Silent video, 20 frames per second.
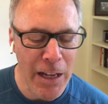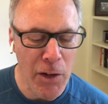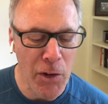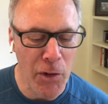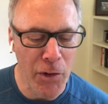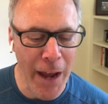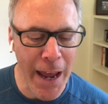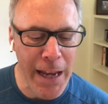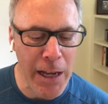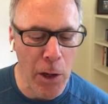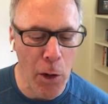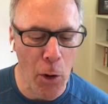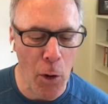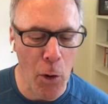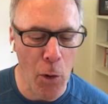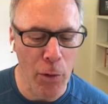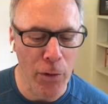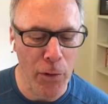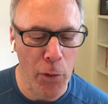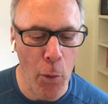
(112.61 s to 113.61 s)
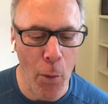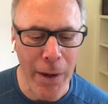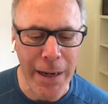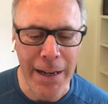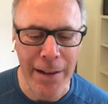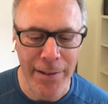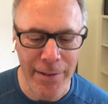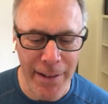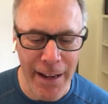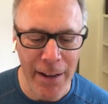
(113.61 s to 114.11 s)
Jayco
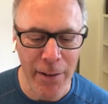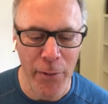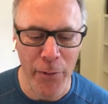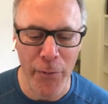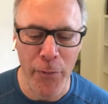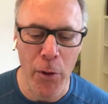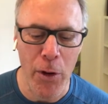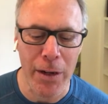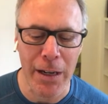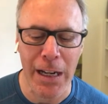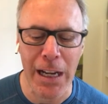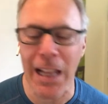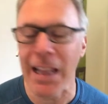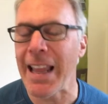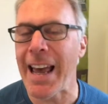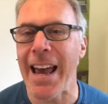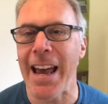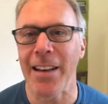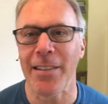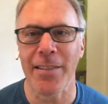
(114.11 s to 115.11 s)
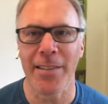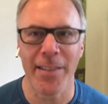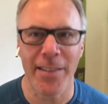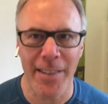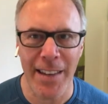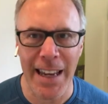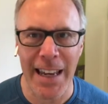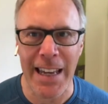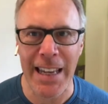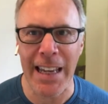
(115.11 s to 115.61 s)
26-foot Class
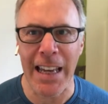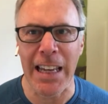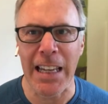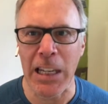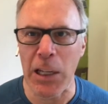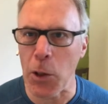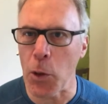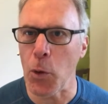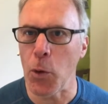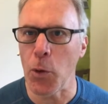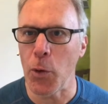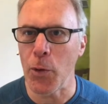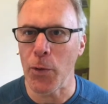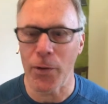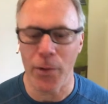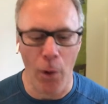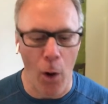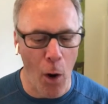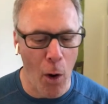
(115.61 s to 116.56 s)
C used